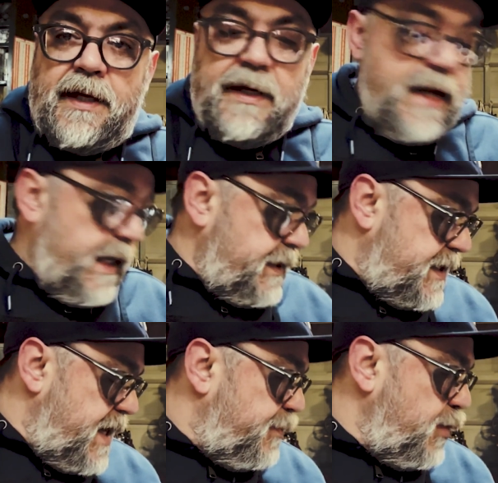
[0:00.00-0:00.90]
Next
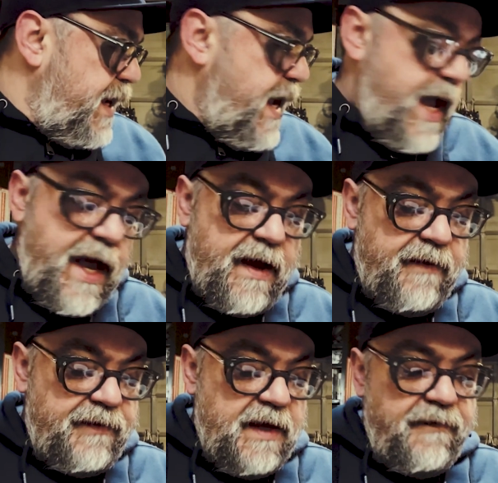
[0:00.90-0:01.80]
up, we
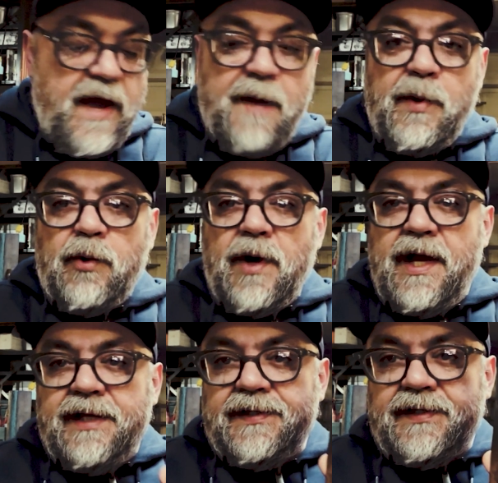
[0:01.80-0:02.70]
have the
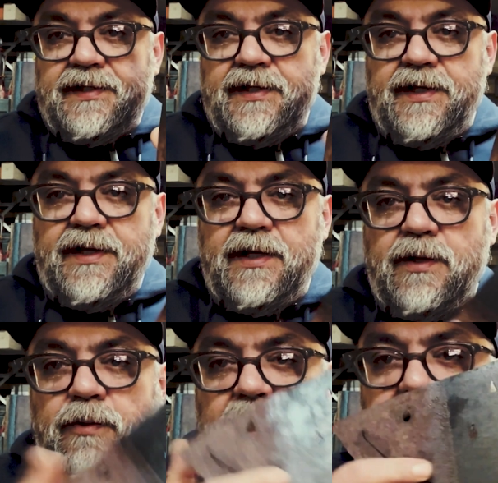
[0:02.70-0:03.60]
Evaporust,
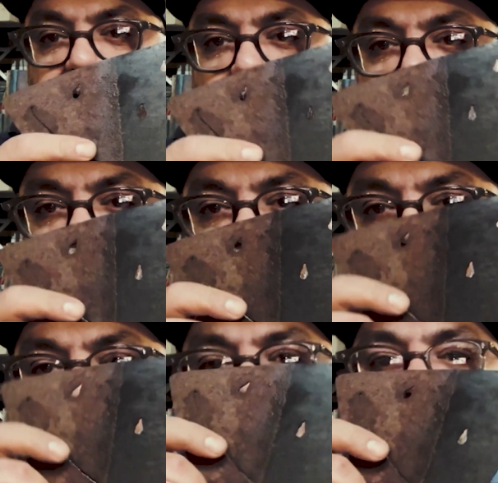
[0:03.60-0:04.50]
which,
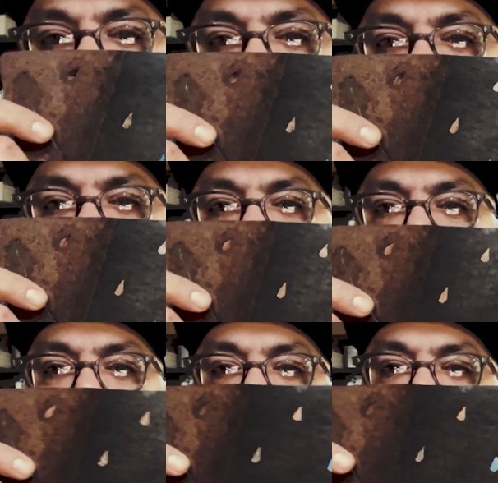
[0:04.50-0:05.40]
you
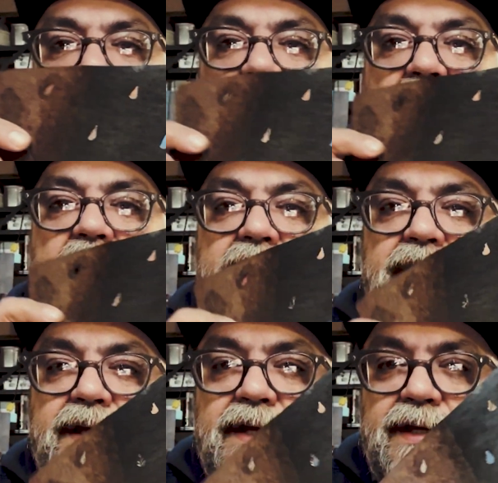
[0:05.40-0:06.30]
know, is kind
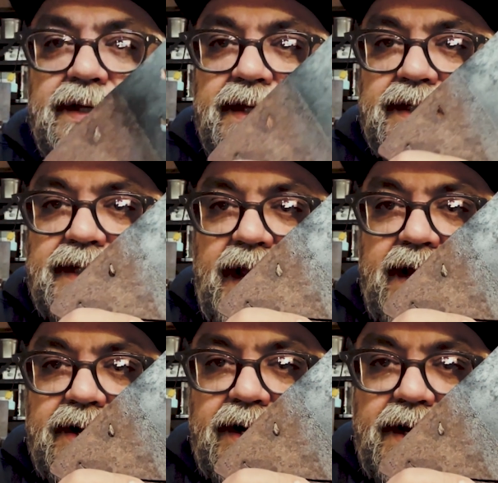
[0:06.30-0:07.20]
of the
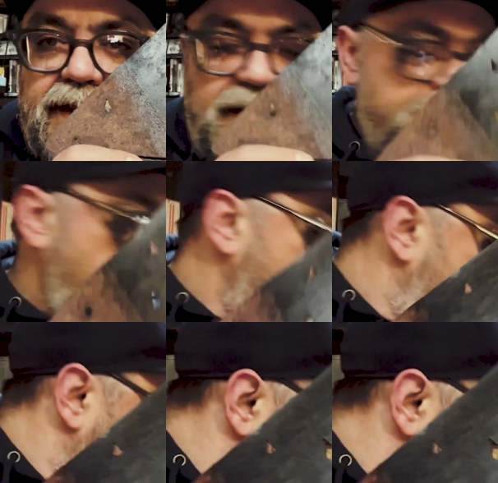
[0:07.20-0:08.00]
standard at this point. I don't